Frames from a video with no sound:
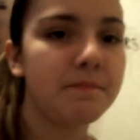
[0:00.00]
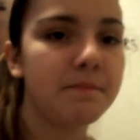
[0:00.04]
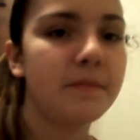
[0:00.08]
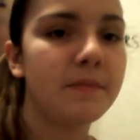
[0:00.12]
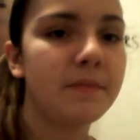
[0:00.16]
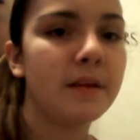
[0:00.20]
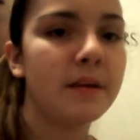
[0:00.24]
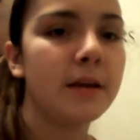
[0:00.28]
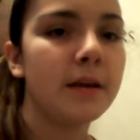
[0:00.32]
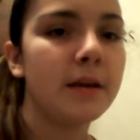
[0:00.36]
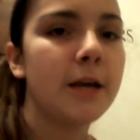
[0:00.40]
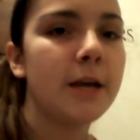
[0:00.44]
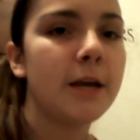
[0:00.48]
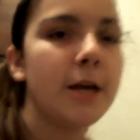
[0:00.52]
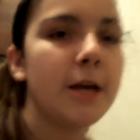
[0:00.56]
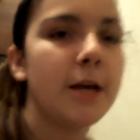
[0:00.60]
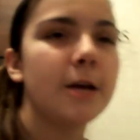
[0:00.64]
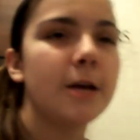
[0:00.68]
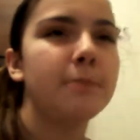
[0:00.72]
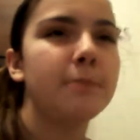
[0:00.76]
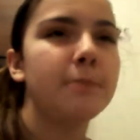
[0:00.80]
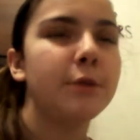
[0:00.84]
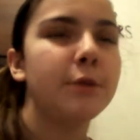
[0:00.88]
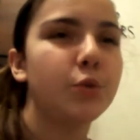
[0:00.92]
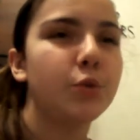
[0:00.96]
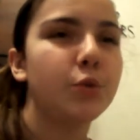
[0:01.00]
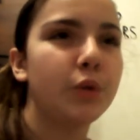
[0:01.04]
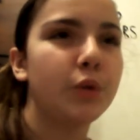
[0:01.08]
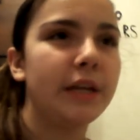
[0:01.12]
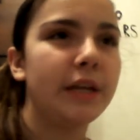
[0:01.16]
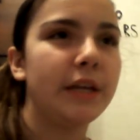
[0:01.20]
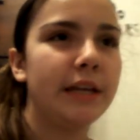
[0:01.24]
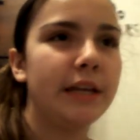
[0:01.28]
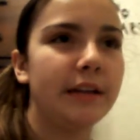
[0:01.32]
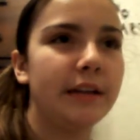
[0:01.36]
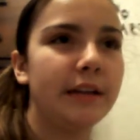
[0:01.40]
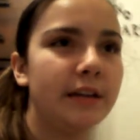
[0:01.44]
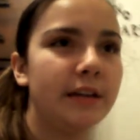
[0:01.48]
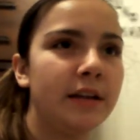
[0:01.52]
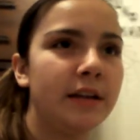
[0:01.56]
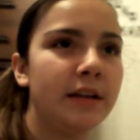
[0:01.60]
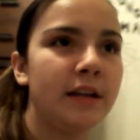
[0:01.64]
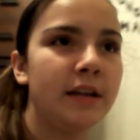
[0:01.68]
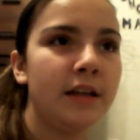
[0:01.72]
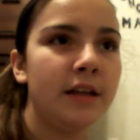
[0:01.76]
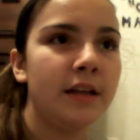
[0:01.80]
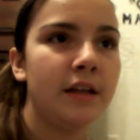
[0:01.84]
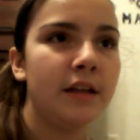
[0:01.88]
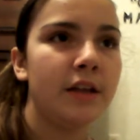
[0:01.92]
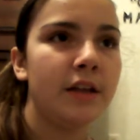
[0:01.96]
Between
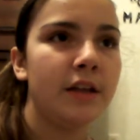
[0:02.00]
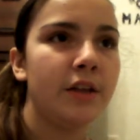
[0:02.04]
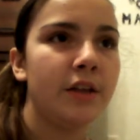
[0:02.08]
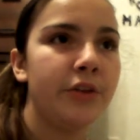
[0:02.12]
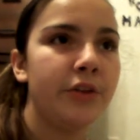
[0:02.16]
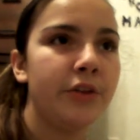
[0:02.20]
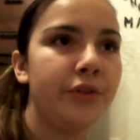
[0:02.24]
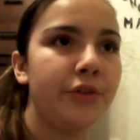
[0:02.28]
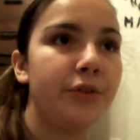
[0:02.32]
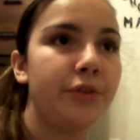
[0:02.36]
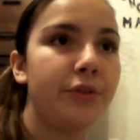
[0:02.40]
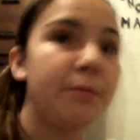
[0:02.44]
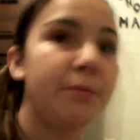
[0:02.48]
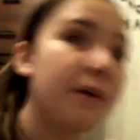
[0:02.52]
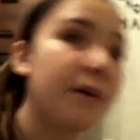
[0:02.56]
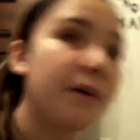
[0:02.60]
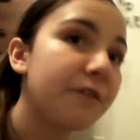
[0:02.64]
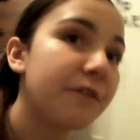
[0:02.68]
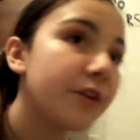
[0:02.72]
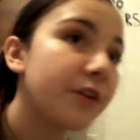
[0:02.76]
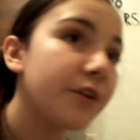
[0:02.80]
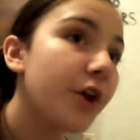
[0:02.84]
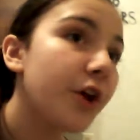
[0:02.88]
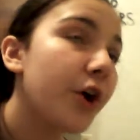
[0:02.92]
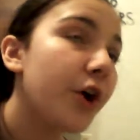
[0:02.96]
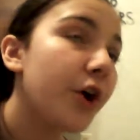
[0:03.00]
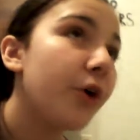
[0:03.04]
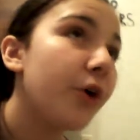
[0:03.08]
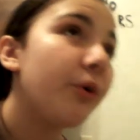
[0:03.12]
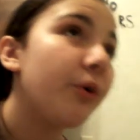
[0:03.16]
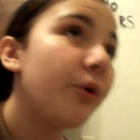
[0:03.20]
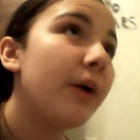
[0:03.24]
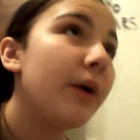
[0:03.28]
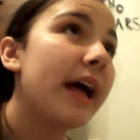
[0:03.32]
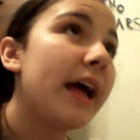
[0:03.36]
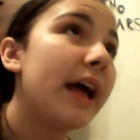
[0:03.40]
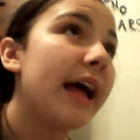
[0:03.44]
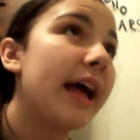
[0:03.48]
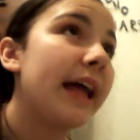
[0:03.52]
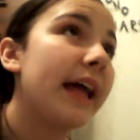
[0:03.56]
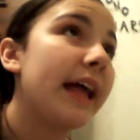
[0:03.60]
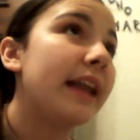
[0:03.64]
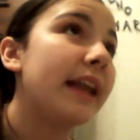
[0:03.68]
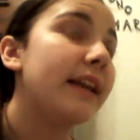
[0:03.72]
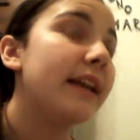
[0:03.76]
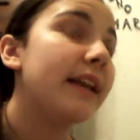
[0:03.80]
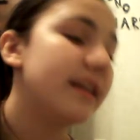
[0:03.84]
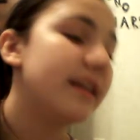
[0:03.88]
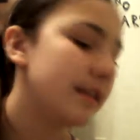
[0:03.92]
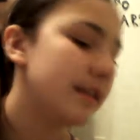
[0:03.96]
the buffalo and
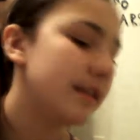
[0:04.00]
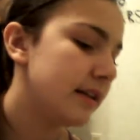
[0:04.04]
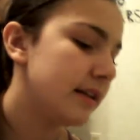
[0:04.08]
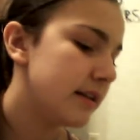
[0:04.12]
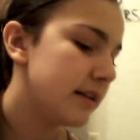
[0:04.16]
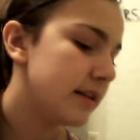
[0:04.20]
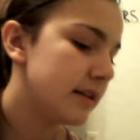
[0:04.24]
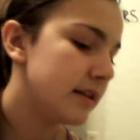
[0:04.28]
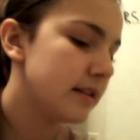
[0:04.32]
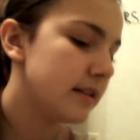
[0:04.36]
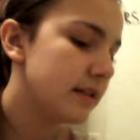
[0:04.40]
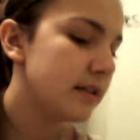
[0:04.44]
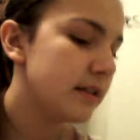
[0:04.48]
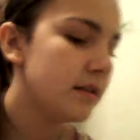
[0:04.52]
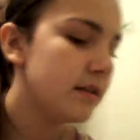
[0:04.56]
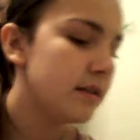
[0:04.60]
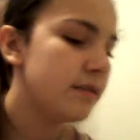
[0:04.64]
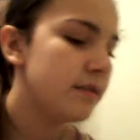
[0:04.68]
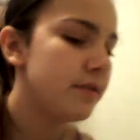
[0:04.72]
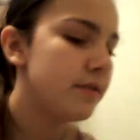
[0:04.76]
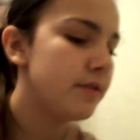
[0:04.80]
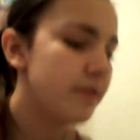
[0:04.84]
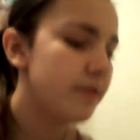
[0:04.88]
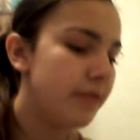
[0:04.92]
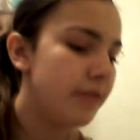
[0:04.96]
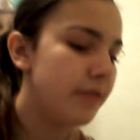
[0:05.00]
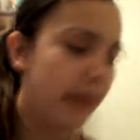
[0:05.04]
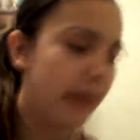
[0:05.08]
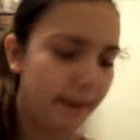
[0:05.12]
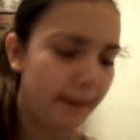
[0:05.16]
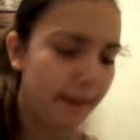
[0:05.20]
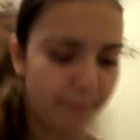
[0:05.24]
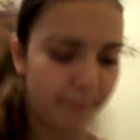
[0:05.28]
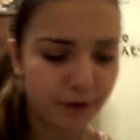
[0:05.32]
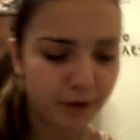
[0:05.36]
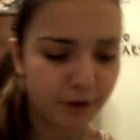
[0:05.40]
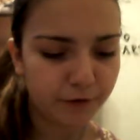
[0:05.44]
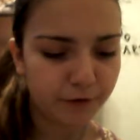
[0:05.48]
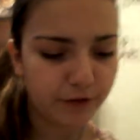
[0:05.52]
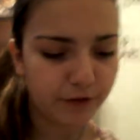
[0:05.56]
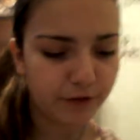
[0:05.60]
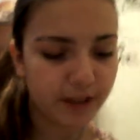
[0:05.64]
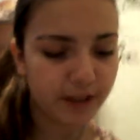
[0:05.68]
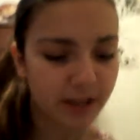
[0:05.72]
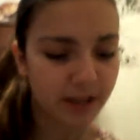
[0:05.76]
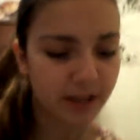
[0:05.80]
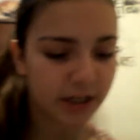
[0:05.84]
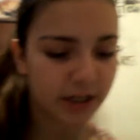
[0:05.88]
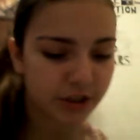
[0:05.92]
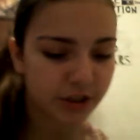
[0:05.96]
that butterfly that I showed
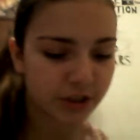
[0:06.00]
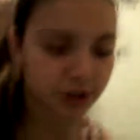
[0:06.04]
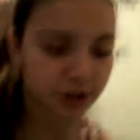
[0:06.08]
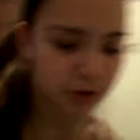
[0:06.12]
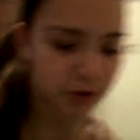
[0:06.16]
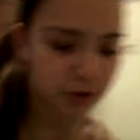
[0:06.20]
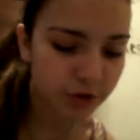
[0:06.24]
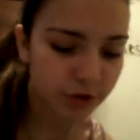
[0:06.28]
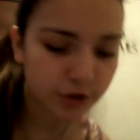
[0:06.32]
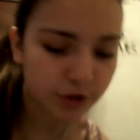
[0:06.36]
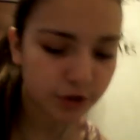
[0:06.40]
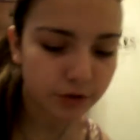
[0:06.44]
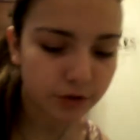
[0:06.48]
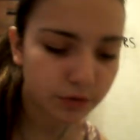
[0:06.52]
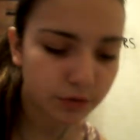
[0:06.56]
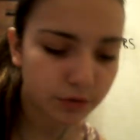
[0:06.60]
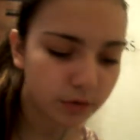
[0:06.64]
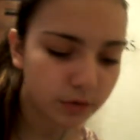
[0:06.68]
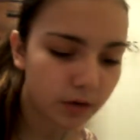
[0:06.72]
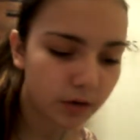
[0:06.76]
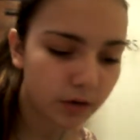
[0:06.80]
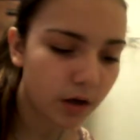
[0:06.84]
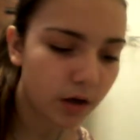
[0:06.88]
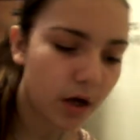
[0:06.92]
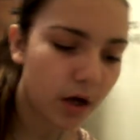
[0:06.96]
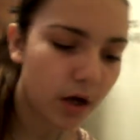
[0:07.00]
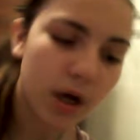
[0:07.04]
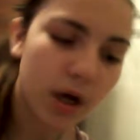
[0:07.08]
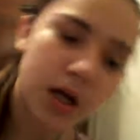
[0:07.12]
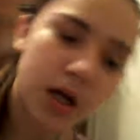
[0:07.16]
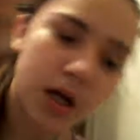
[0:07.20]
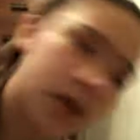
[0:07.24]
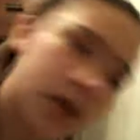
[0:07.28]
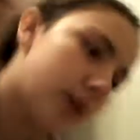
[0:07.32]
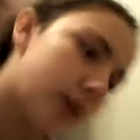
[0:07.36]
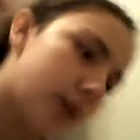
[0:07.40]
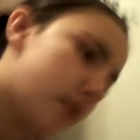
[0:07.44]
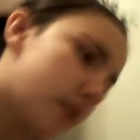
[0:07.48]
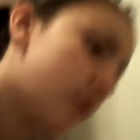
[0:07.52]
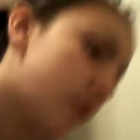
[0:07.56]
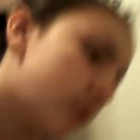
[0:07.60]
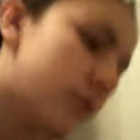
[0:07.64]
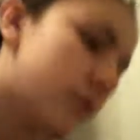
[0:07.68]
you, the